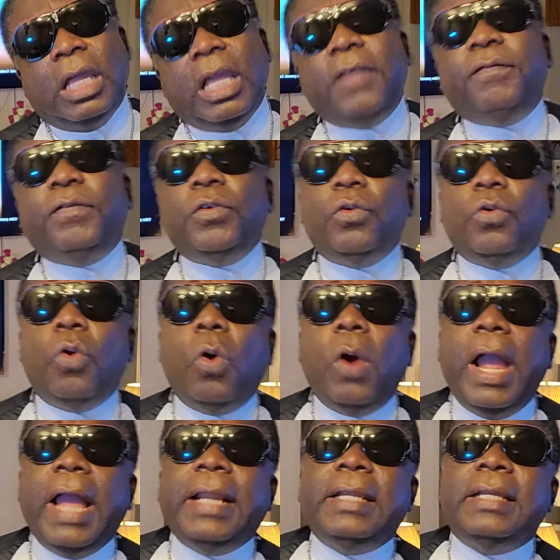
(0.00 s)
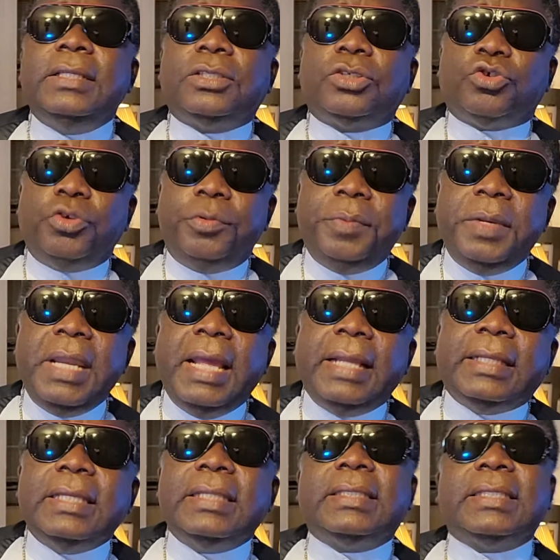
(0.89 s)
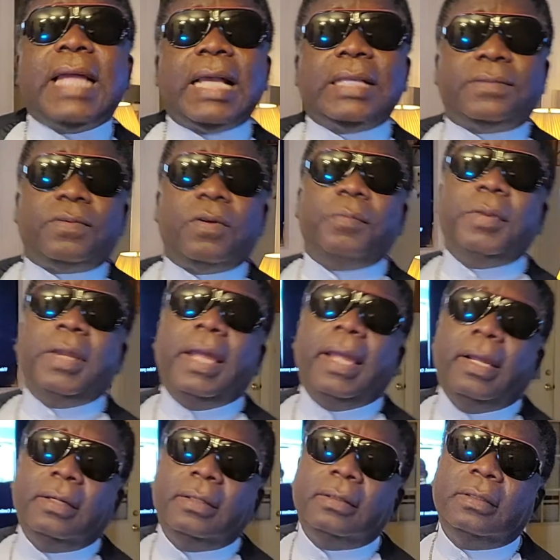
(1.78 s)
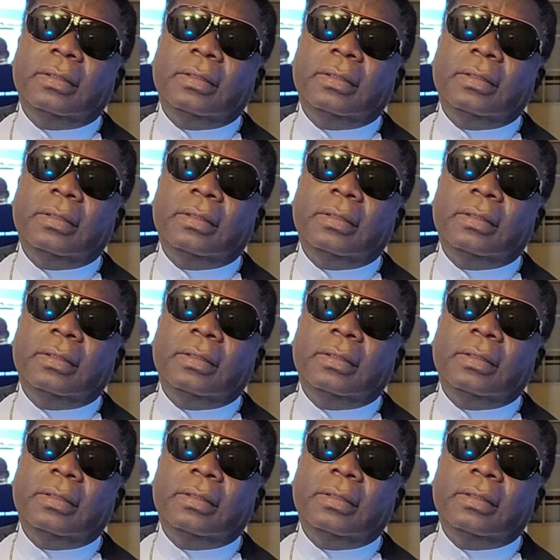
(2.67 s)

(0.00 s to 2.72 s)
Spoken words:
If you go and discriminate, it starts from there.